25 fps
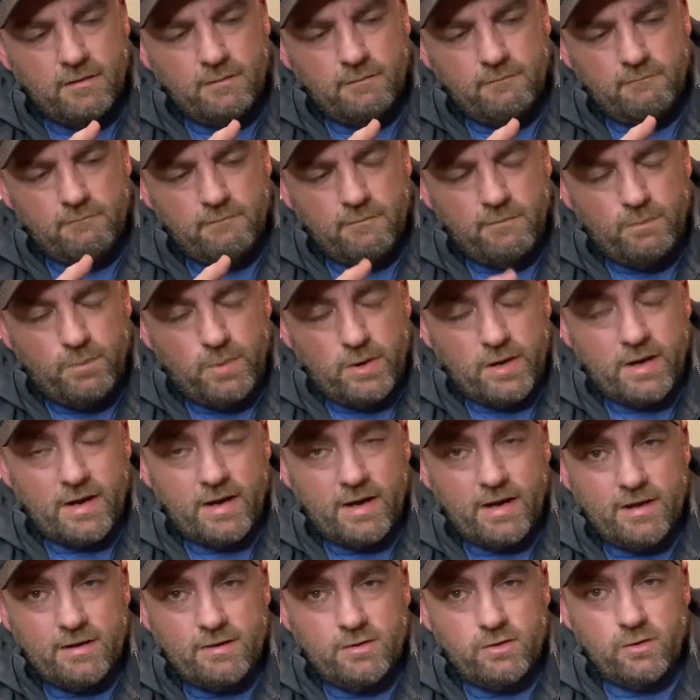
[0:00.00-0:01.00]
But
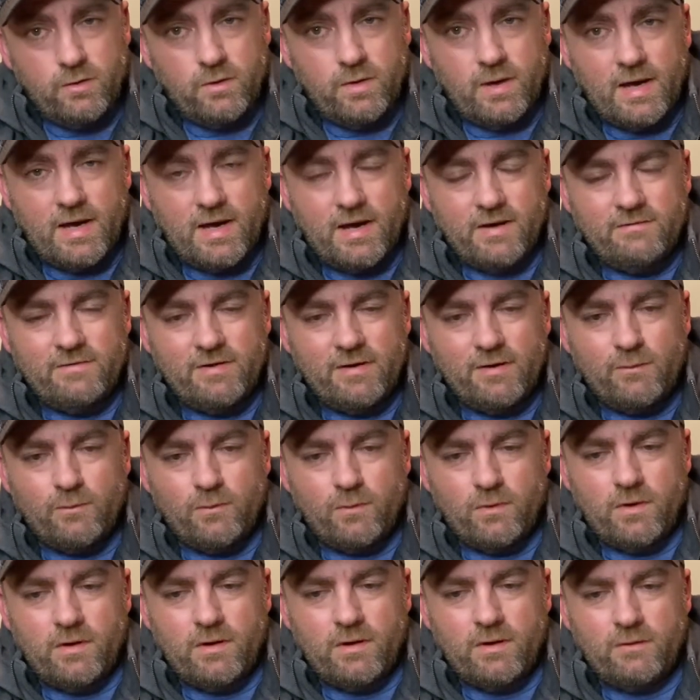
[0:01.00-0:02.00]
I do have a
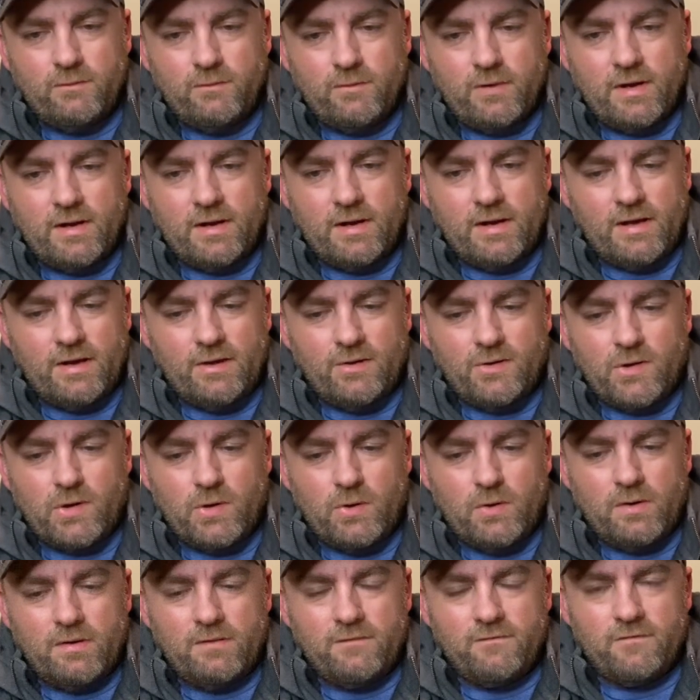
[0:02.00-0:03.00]
run right now
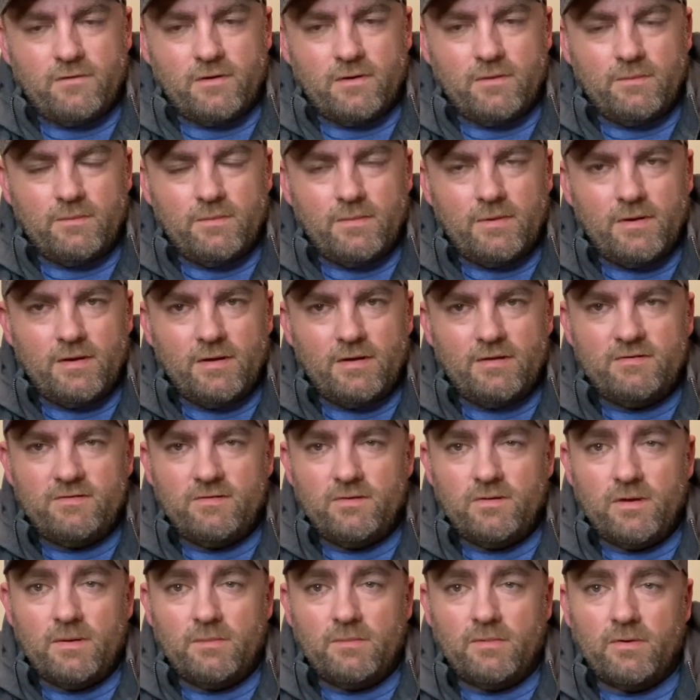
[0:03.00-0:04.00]
going from issue
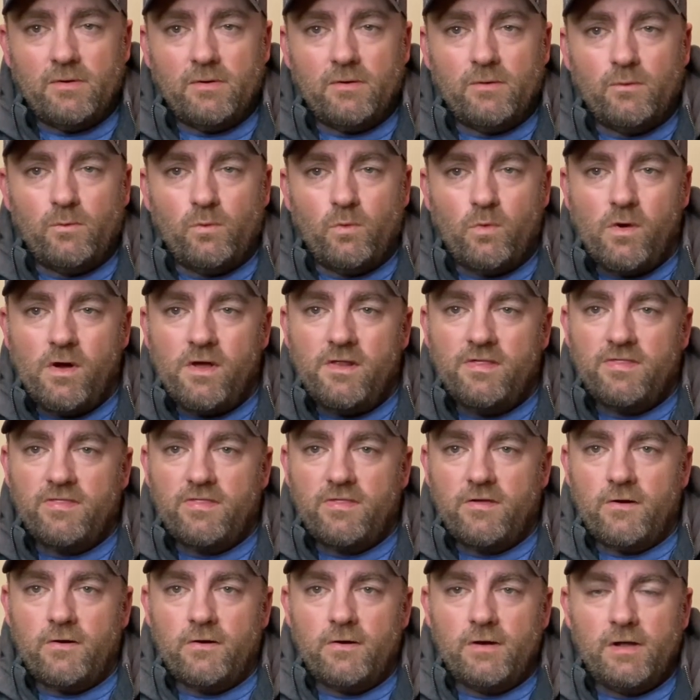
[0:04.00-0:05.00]
number
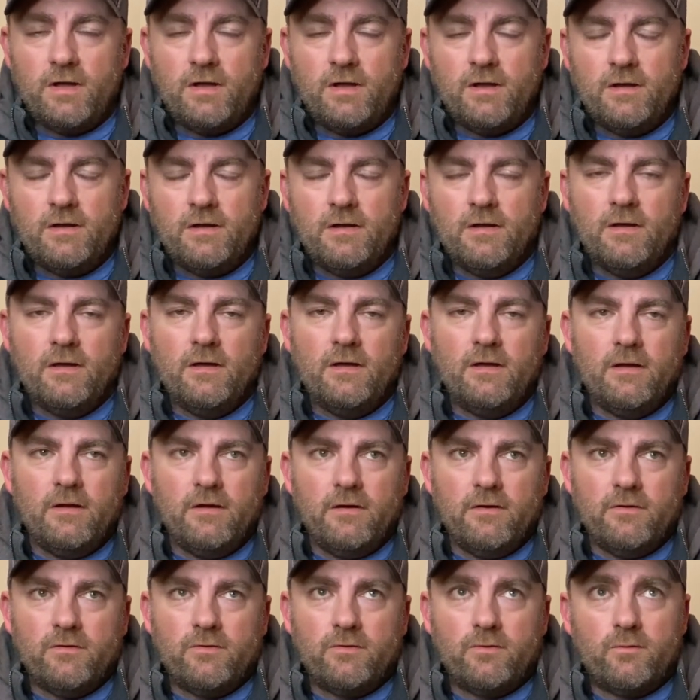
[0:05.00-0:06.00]
130
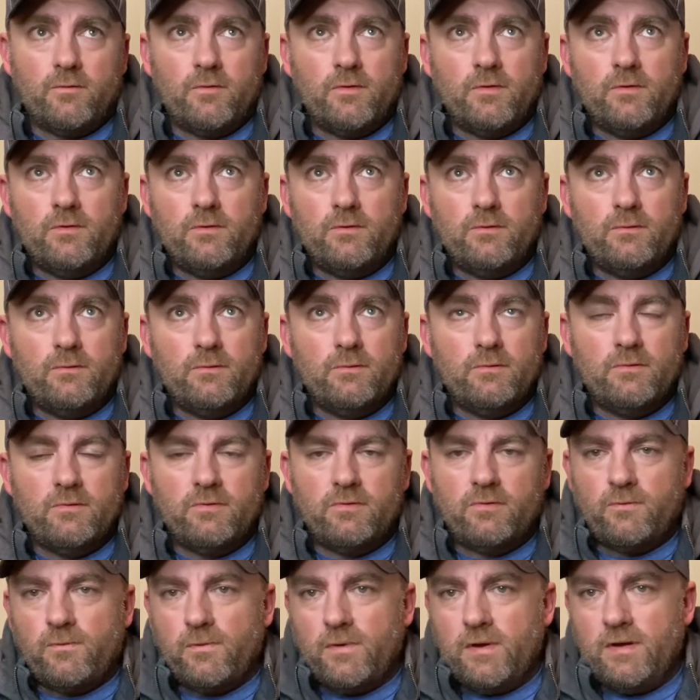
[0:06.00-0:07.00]
through
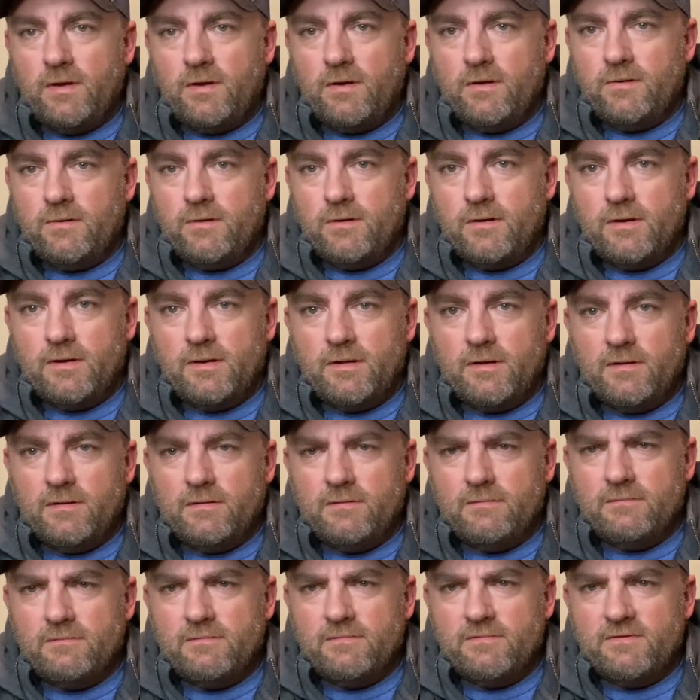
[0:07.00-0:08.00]

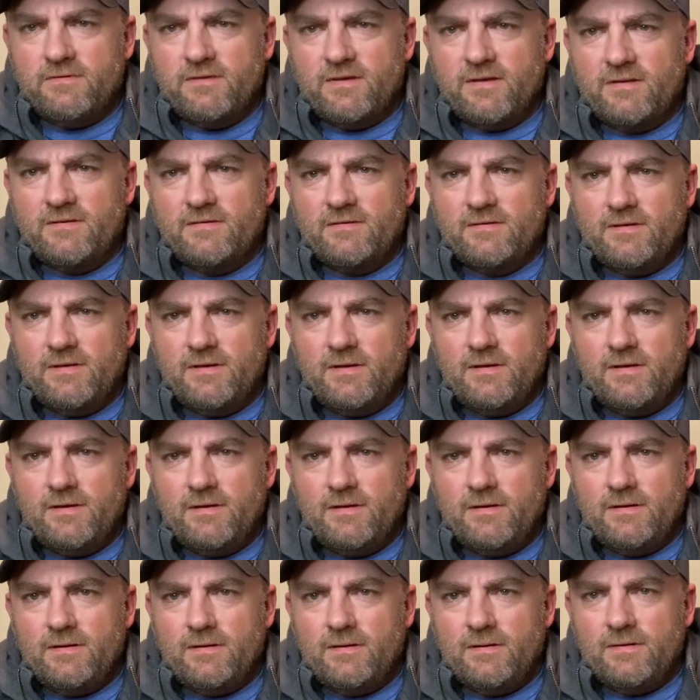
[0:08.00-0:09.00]

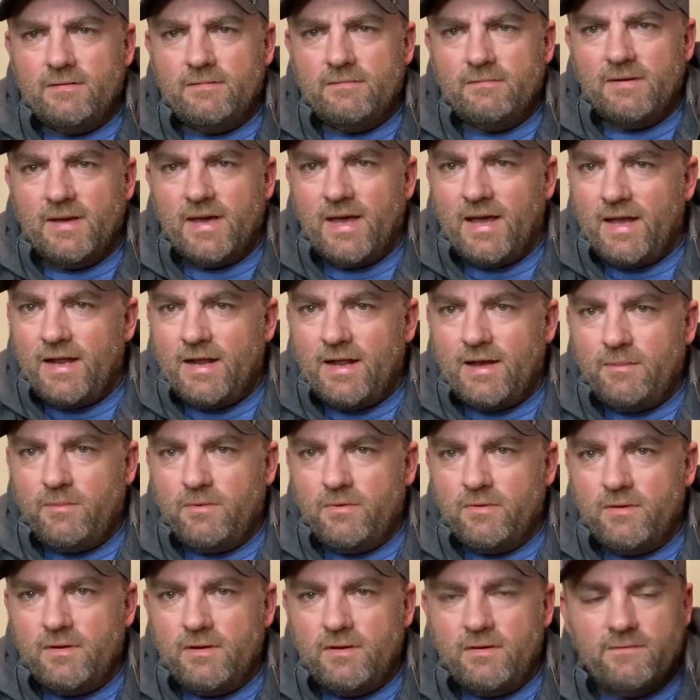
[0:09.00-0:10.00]
368, I
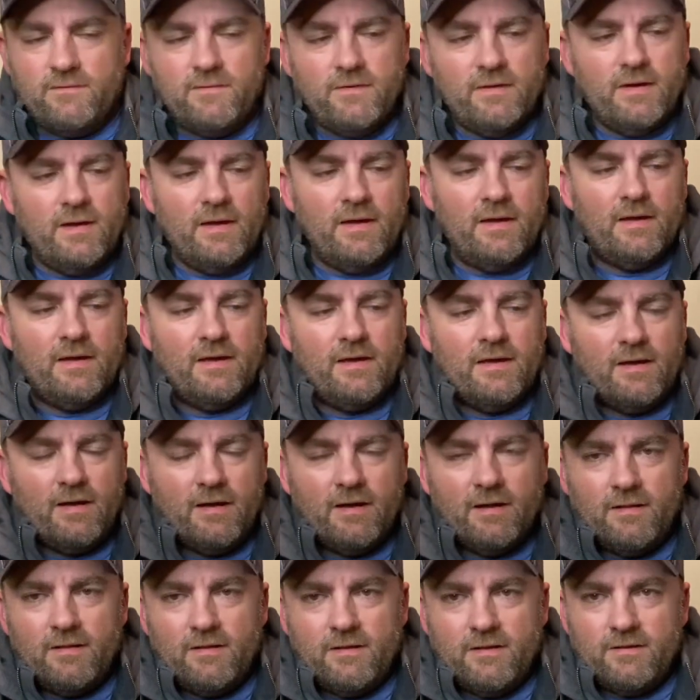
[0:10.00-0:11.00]
believe.
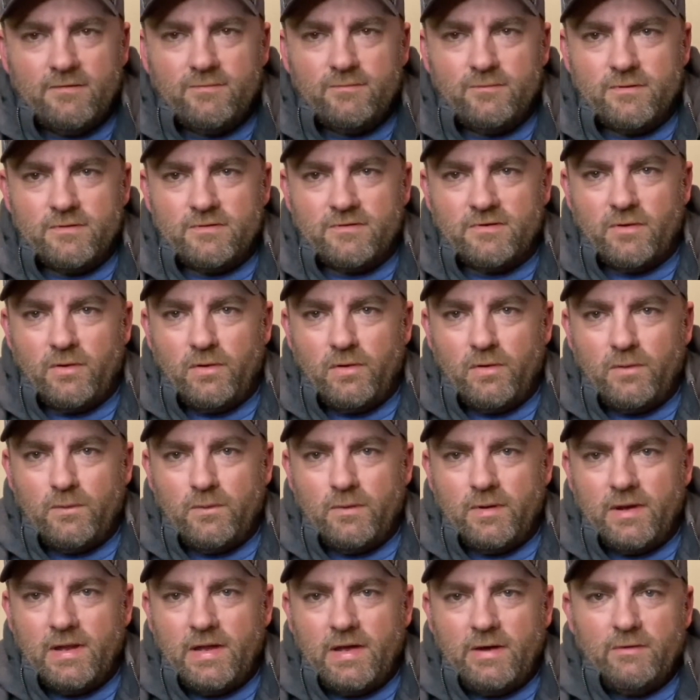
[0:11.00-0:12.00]
And this was the only
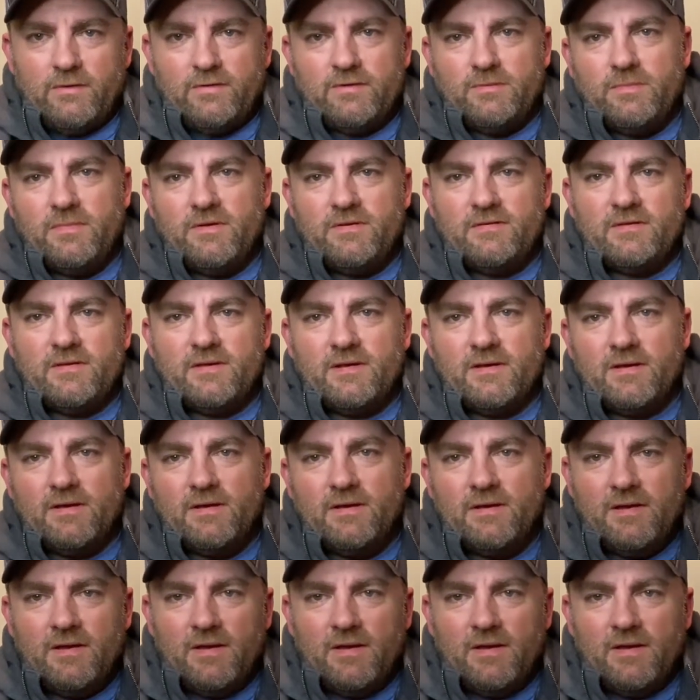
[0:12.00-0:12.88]
one that was missing.